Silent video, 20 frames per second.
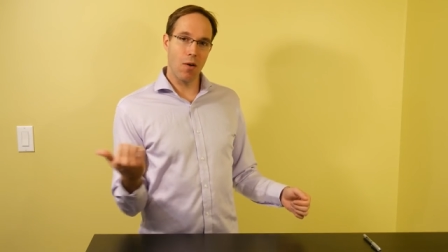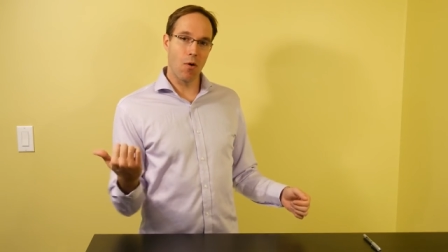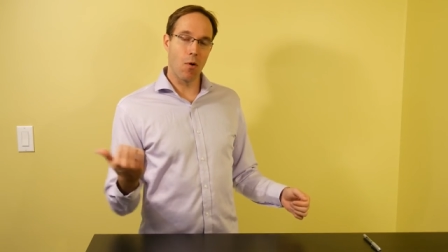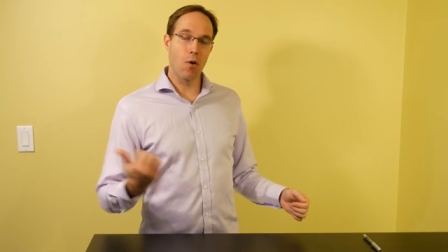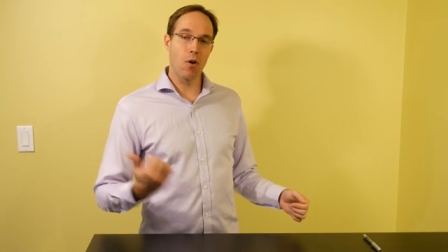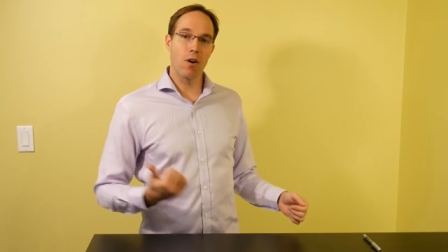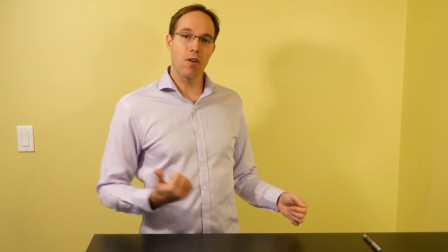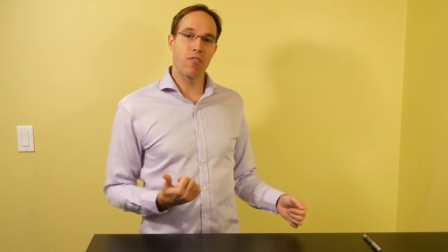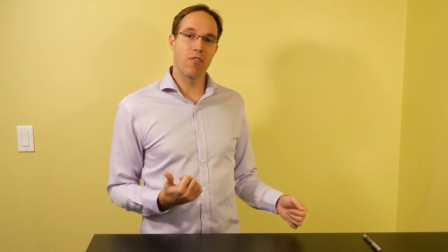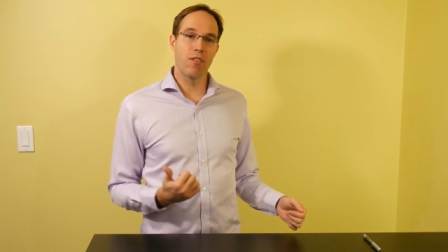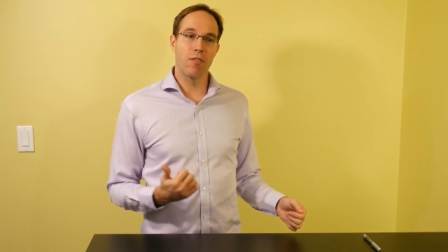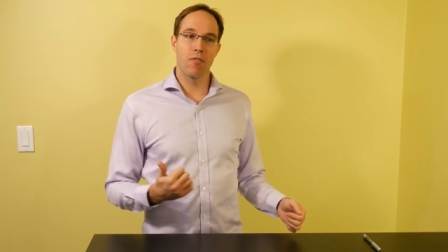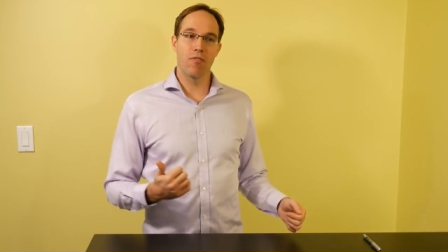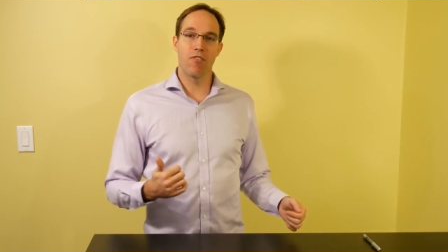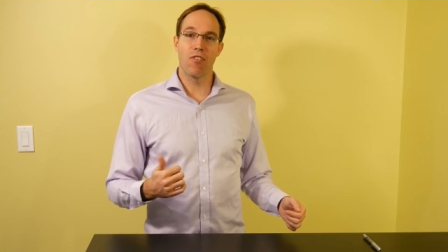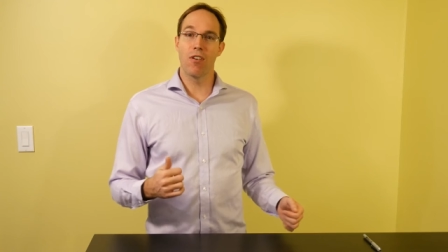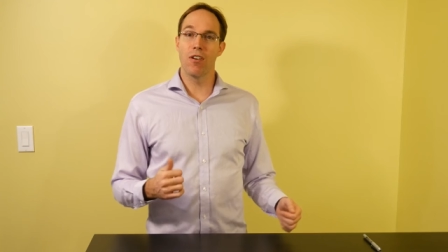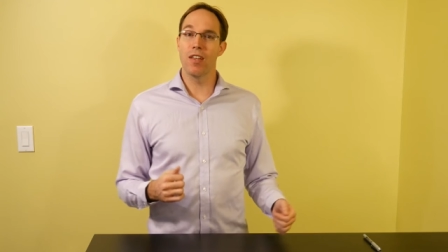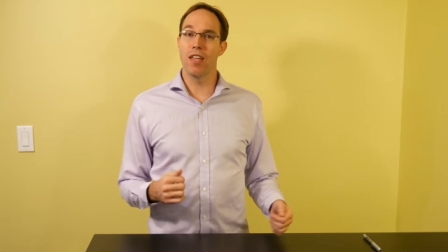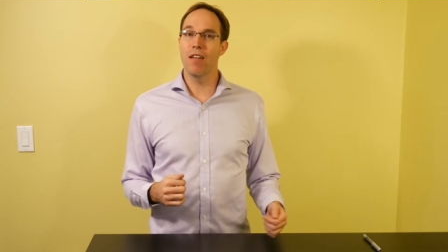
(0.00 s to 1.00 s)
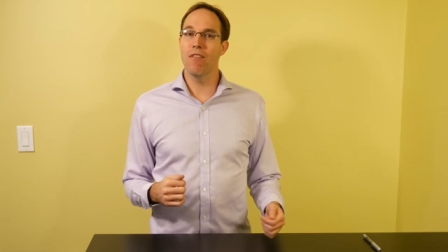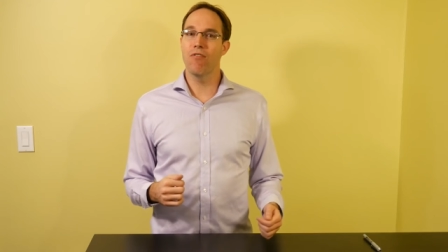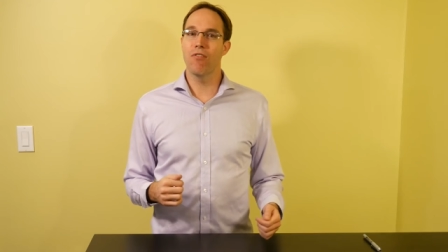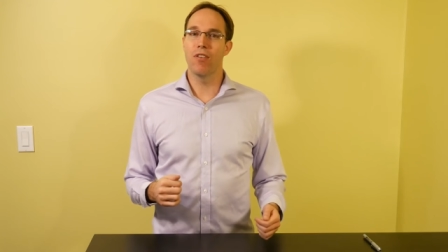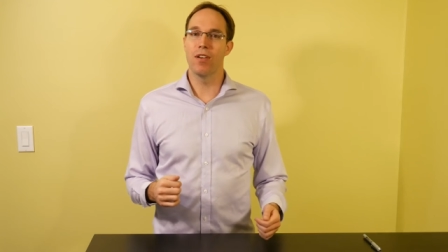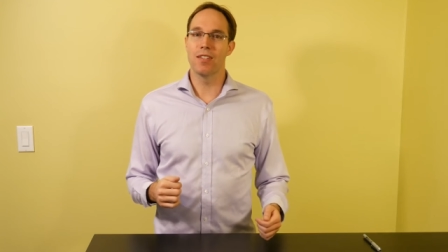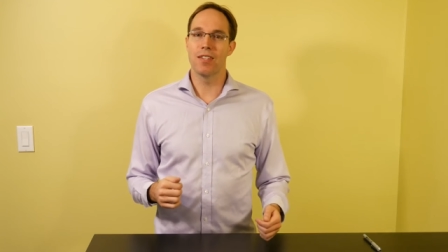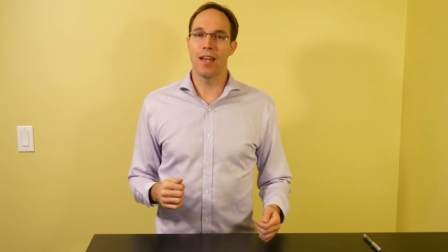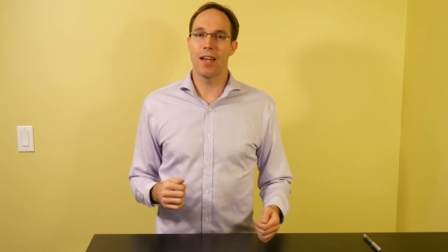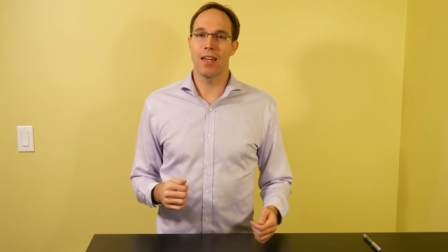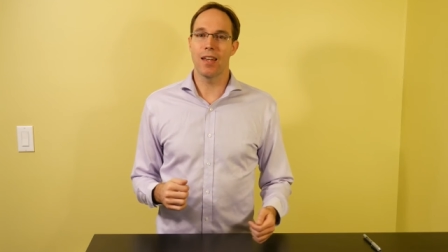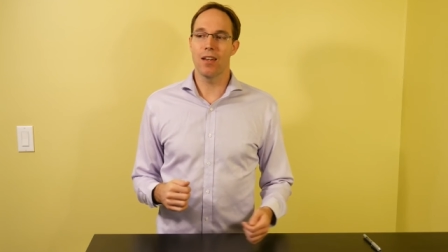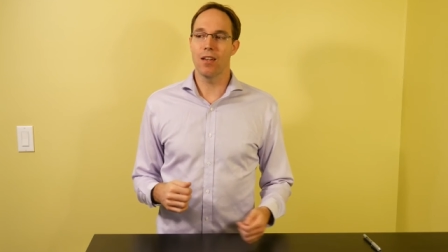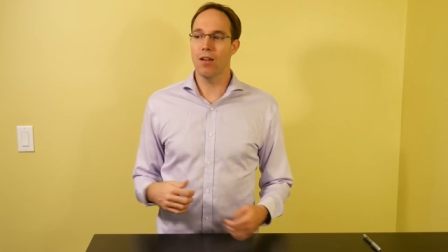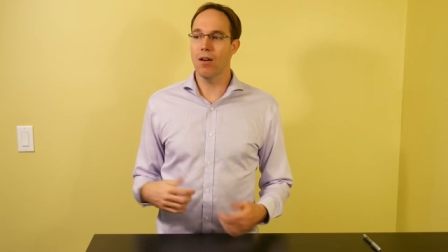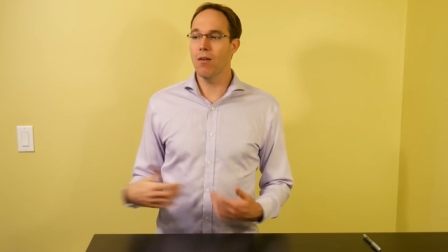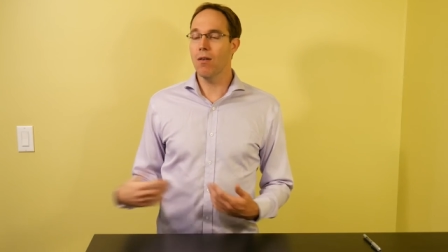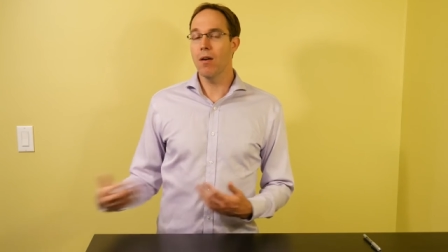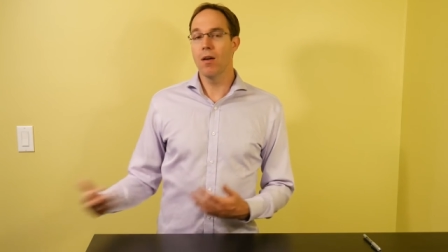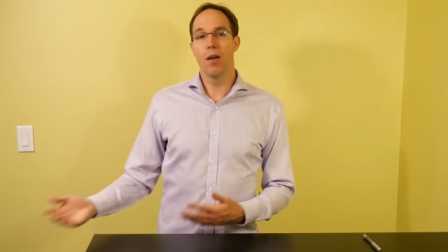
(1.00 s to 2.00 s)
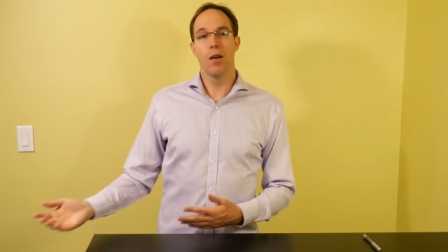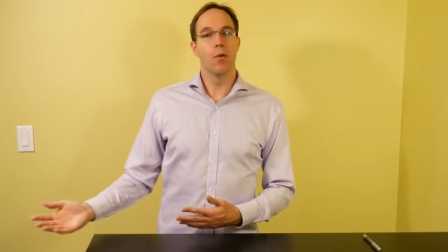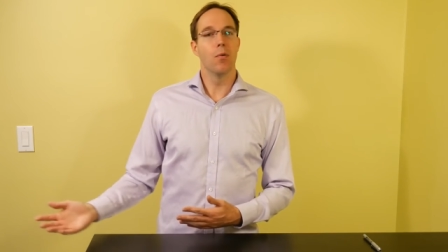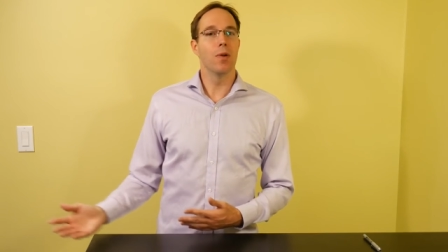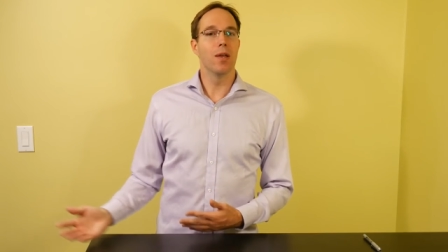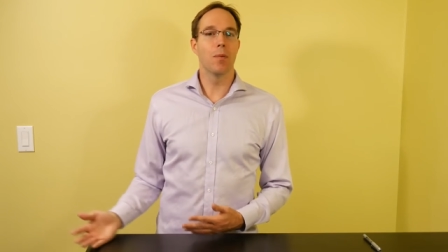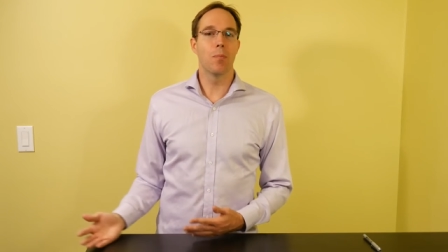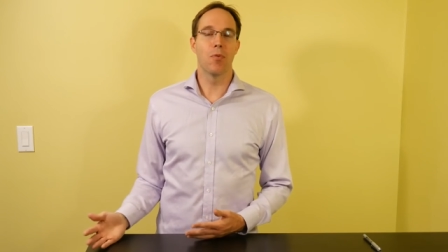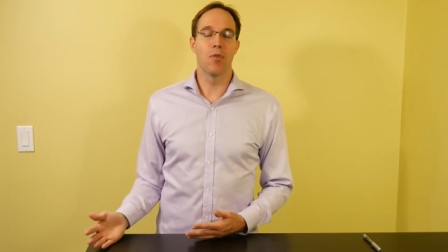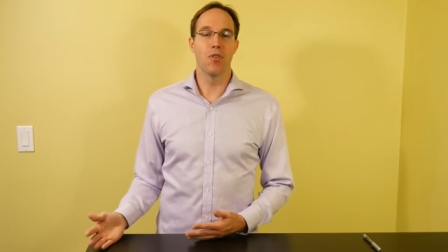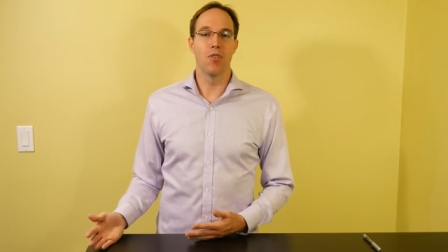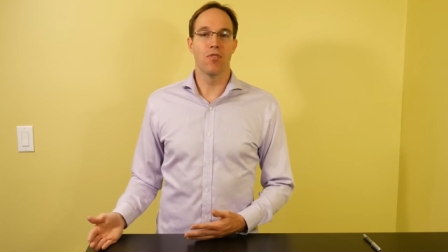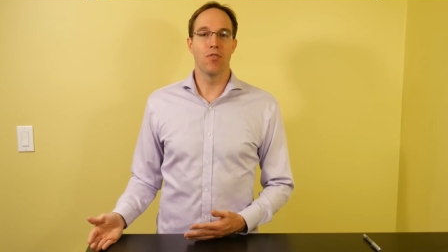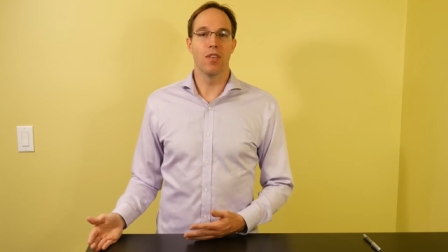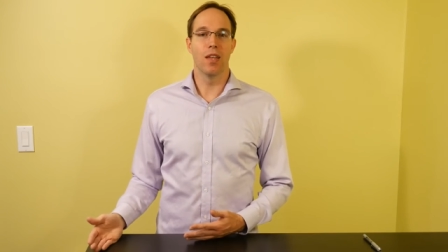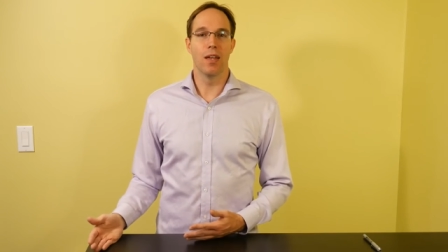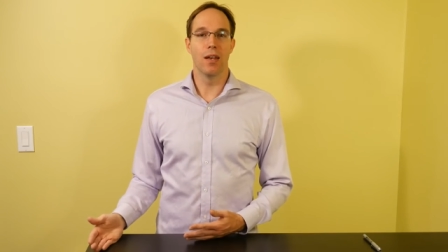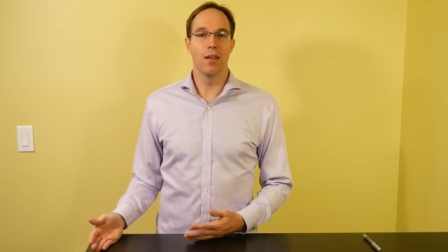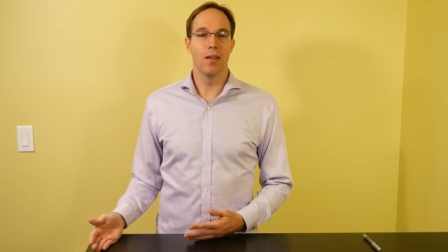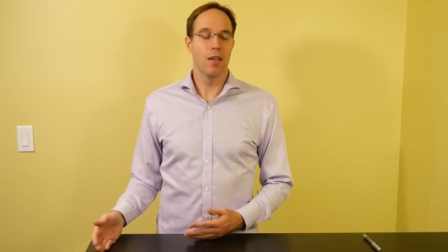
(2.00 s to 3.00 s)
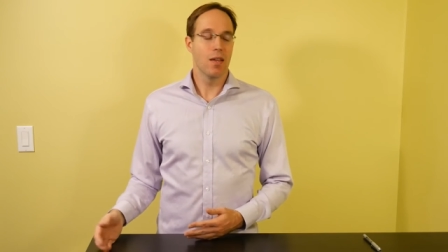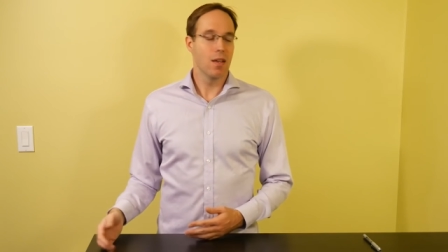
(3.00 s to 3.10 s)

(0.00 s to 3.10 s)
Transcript: order for for Dave for a second ago? We approved it.